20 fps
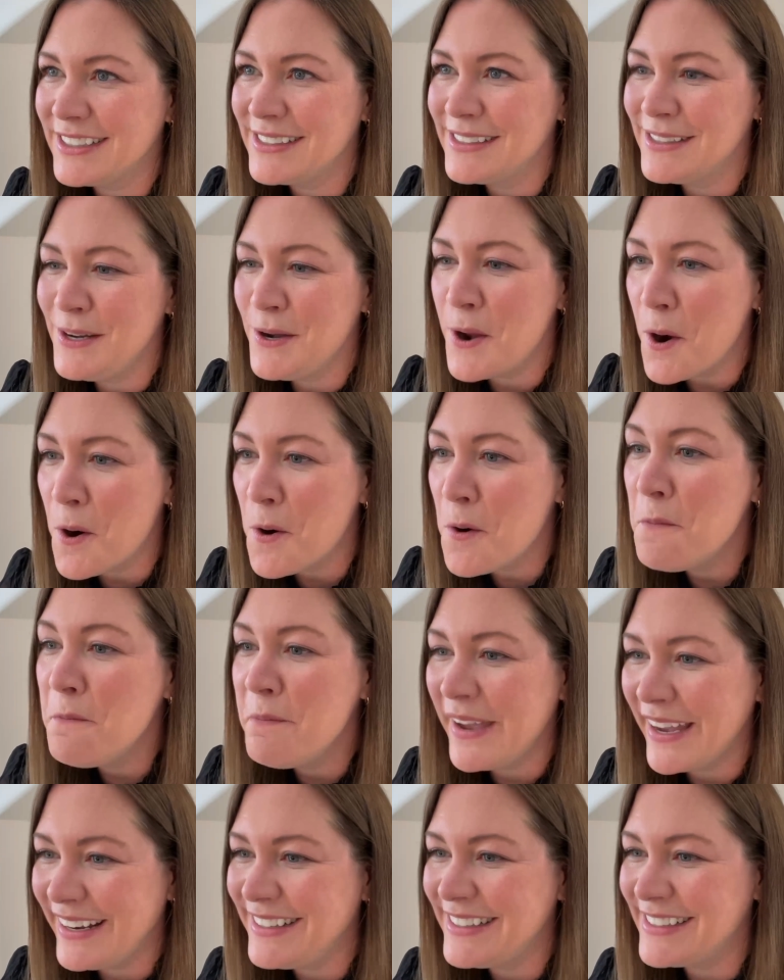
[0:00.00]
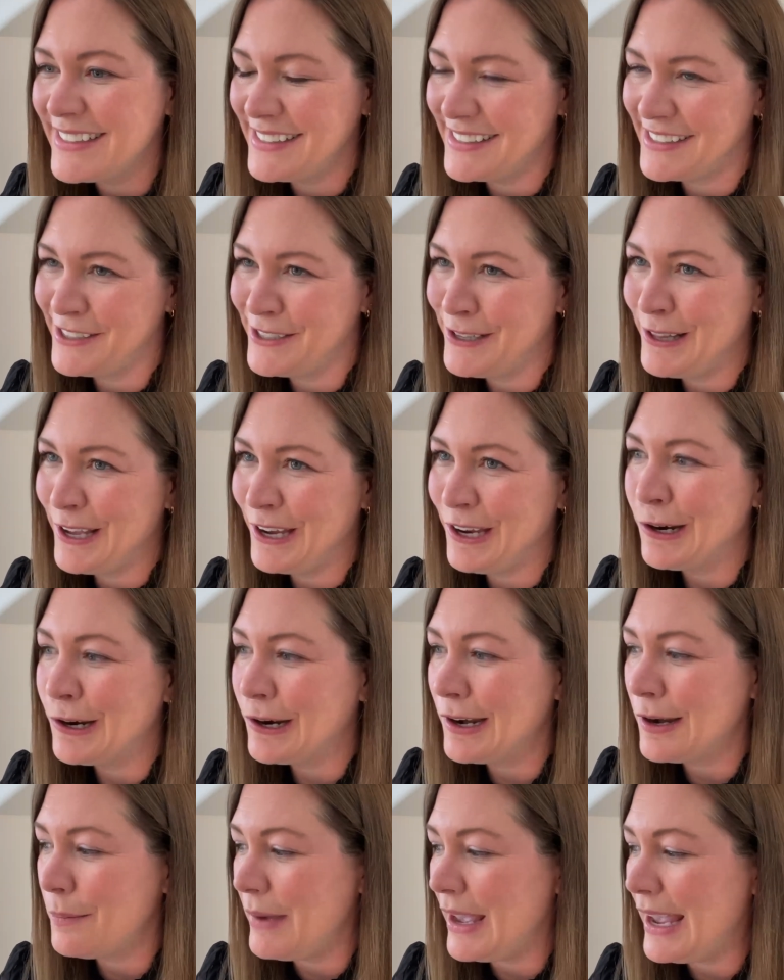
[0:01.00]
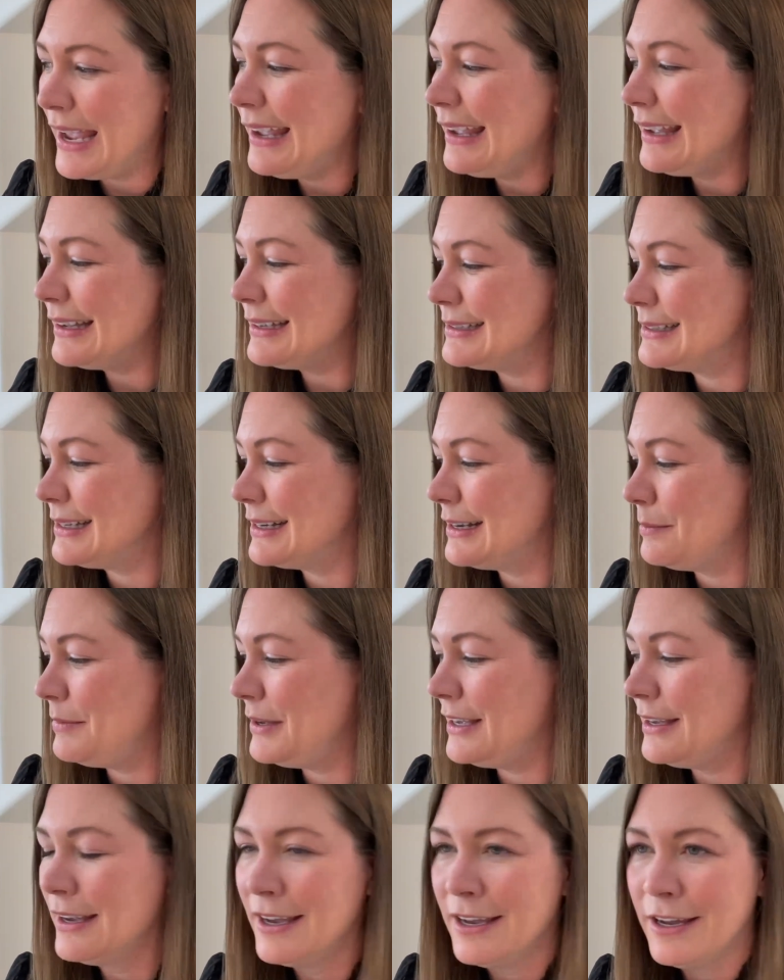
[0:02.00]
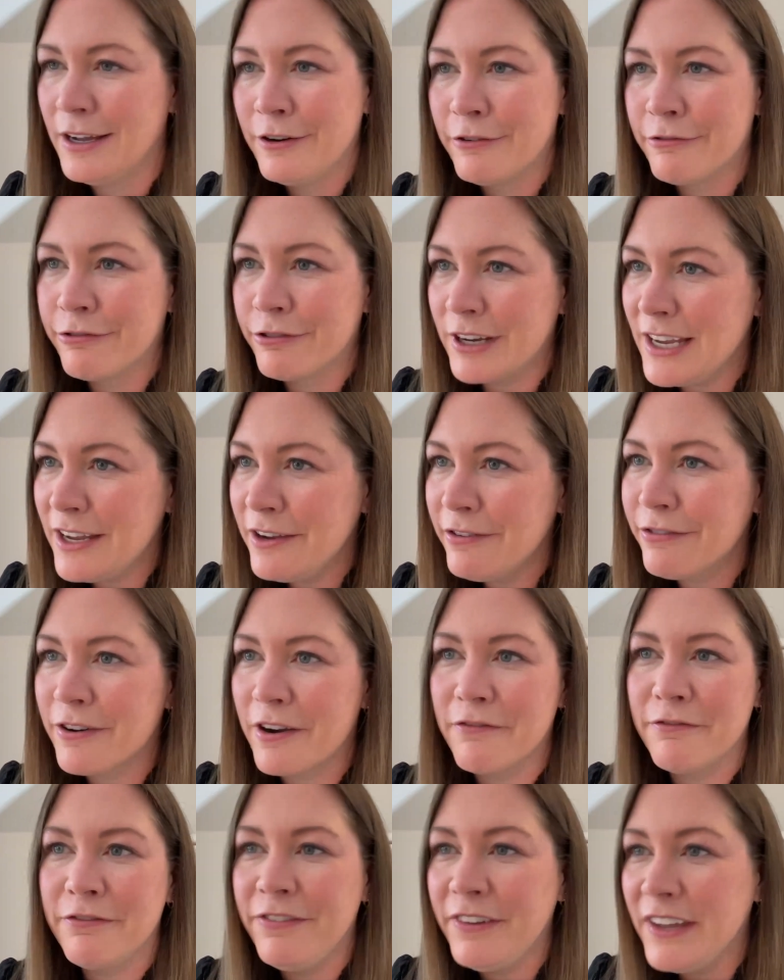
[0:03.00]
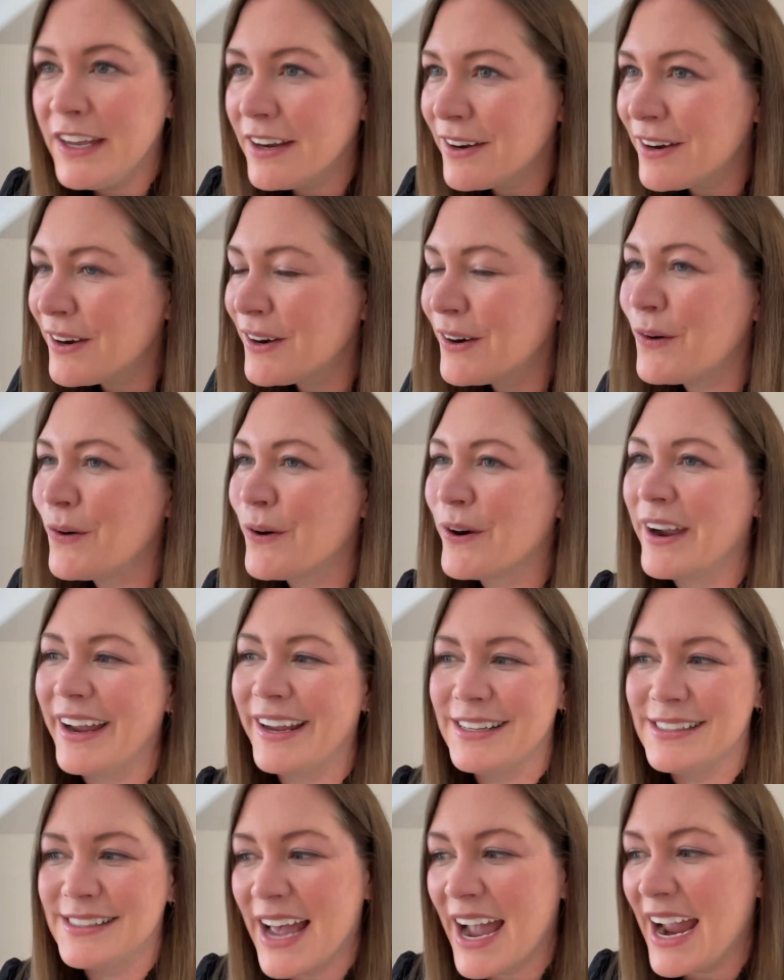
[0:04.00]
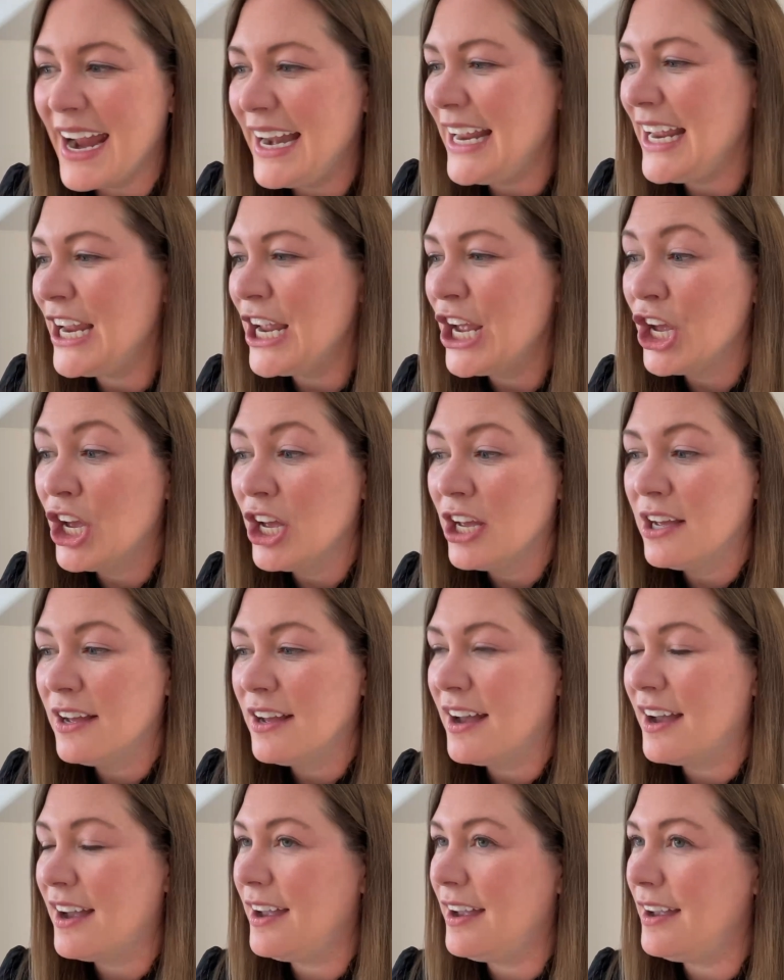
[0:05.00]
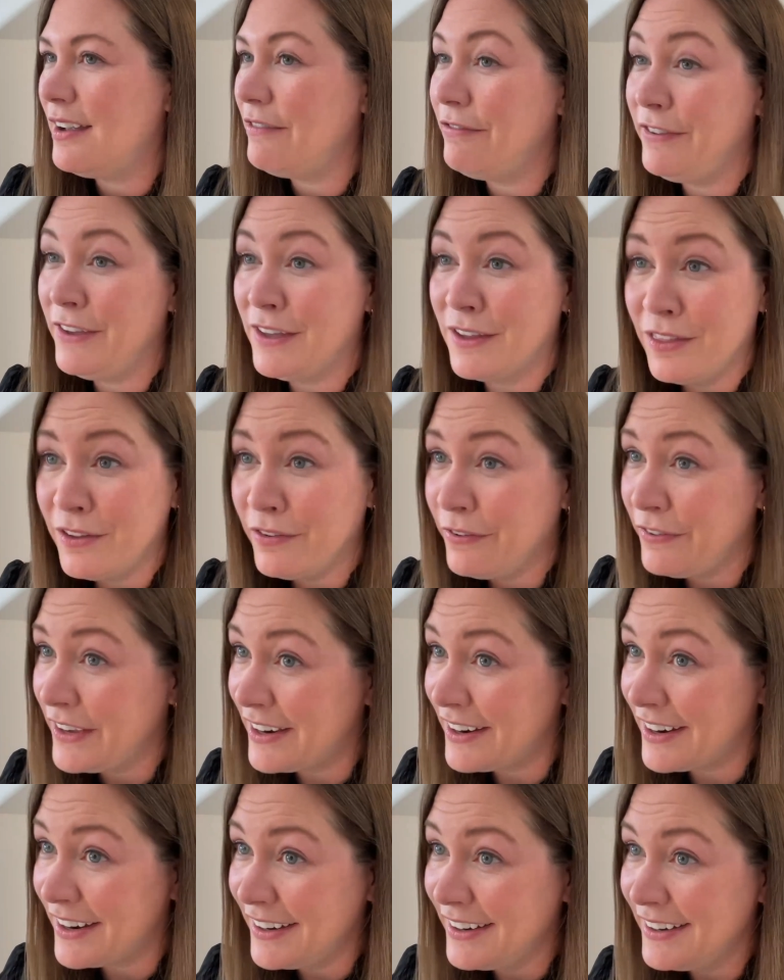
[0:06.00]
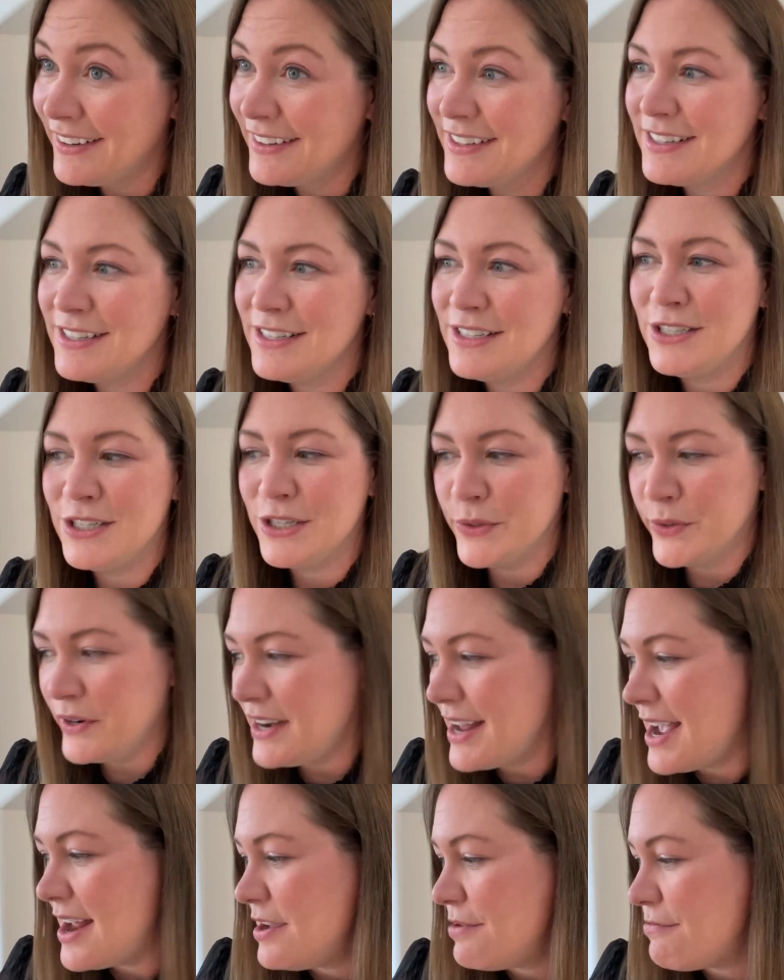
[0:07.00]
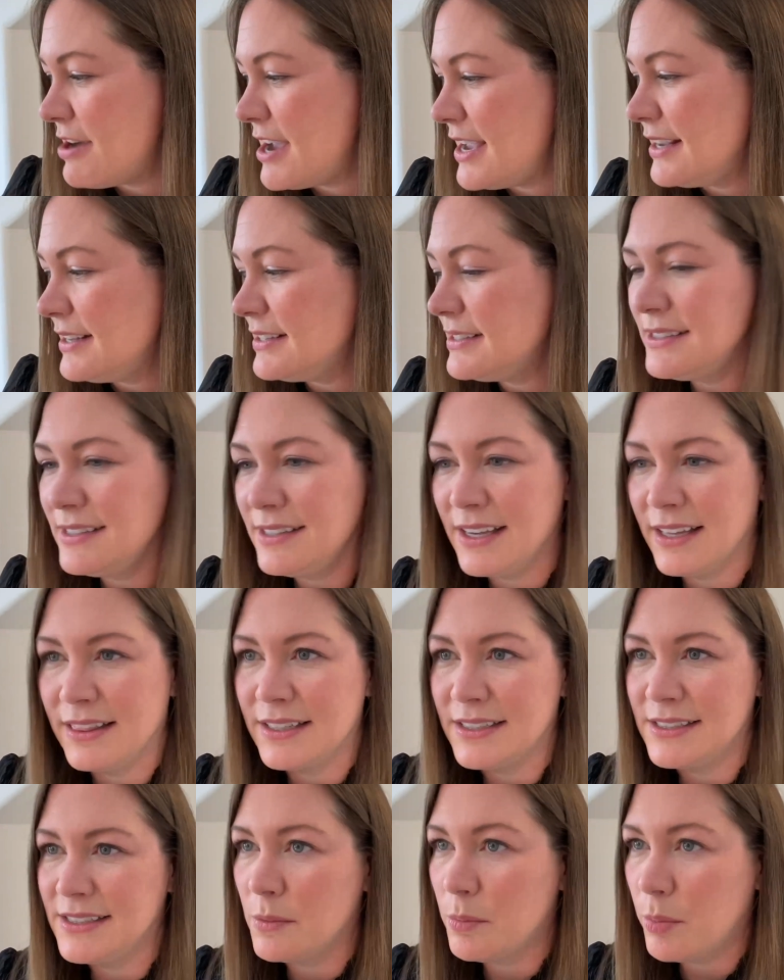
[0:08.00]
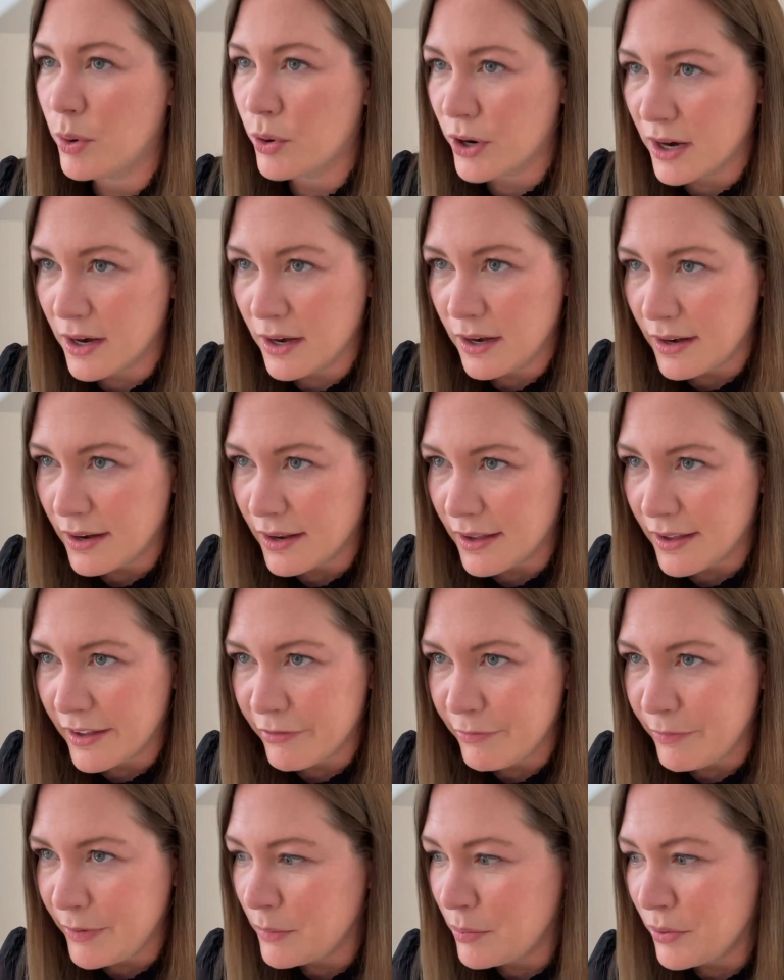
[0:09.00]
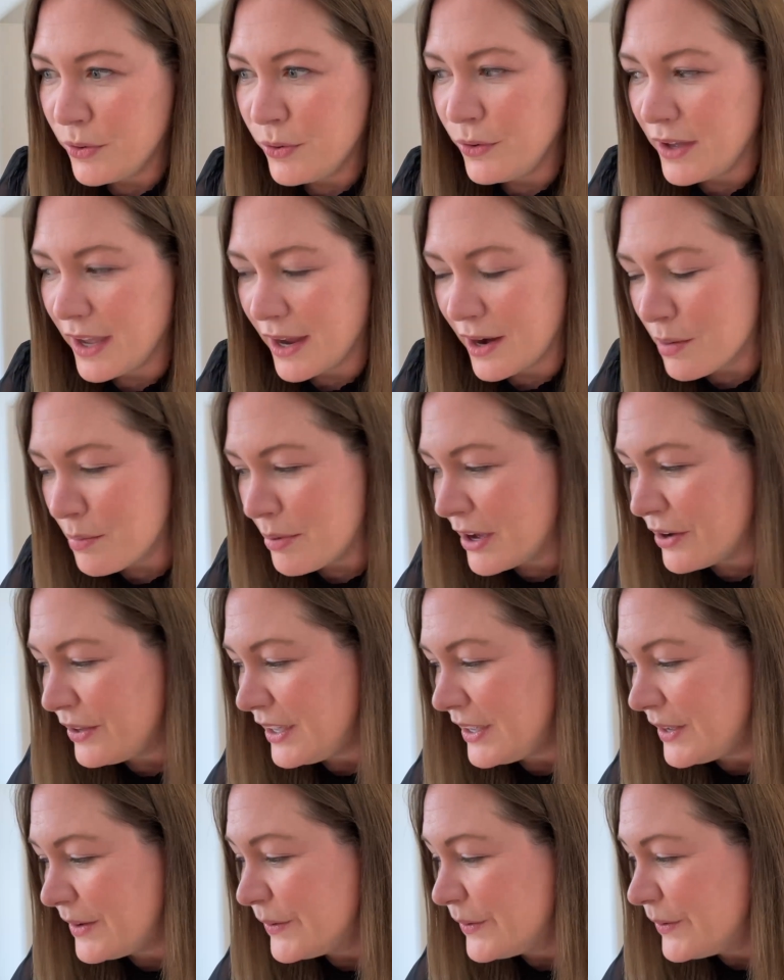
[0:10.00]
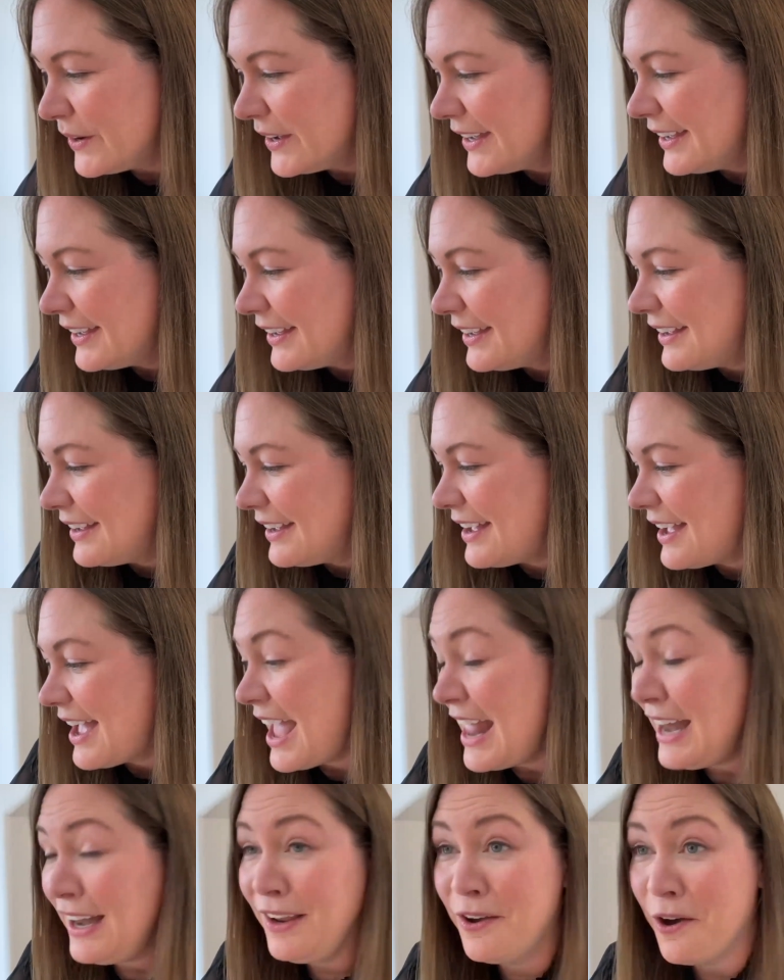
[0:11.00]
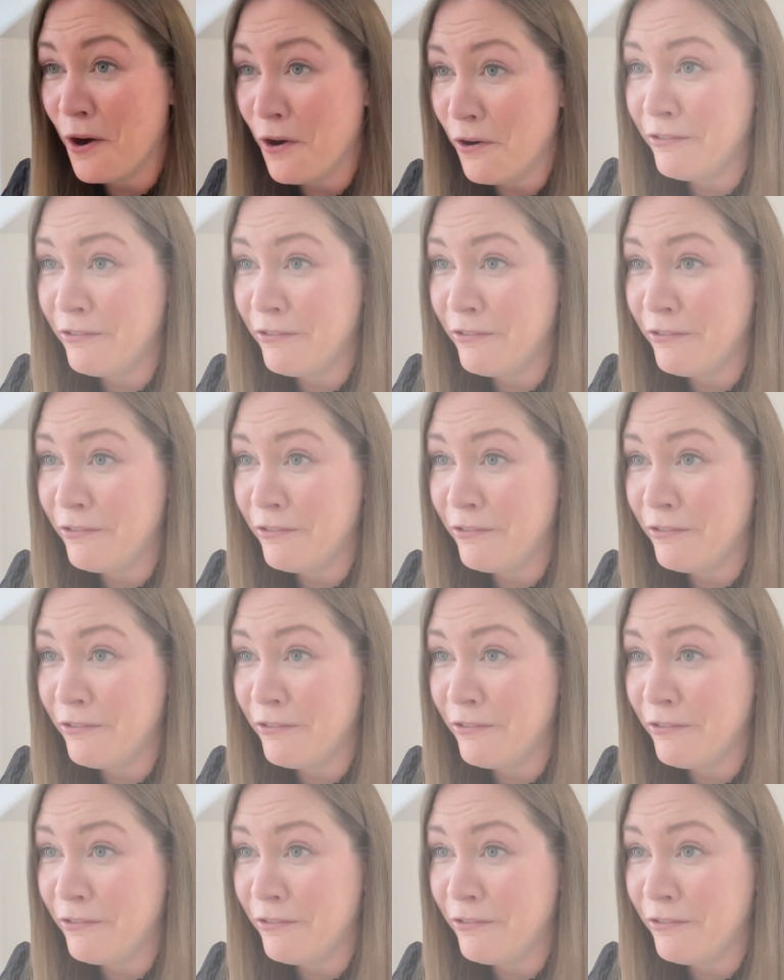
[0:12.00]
No big decision that you're gonna make is gonna be free from fear or anxiety. Feel the fear, do it anyways, get the support of people who care about you, and go